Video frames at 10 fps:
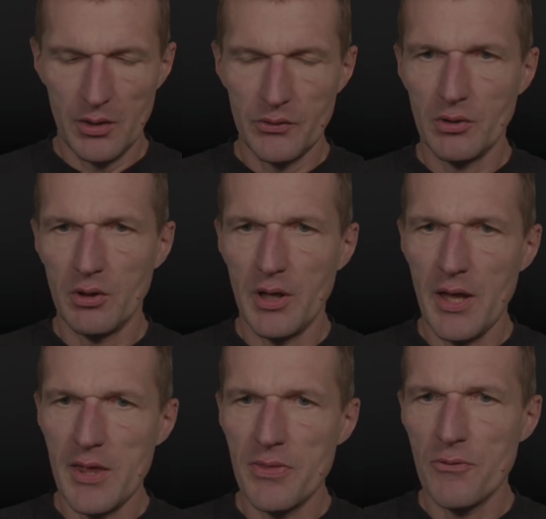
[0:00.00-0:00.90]
So,
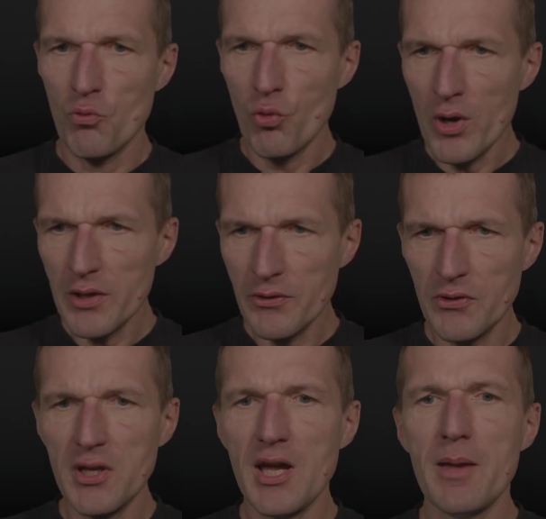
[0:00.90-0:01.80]
and with
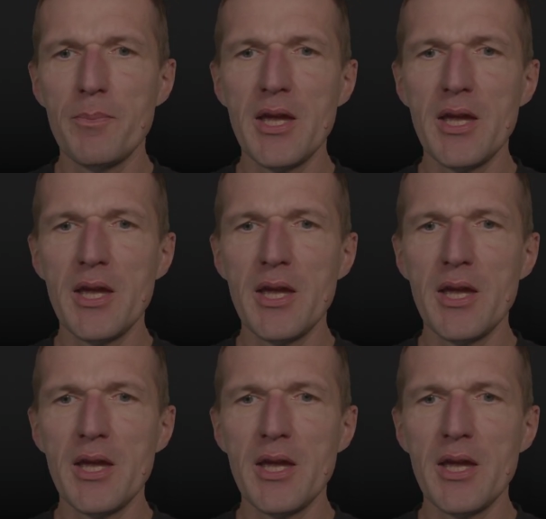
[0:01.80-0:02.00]
the IP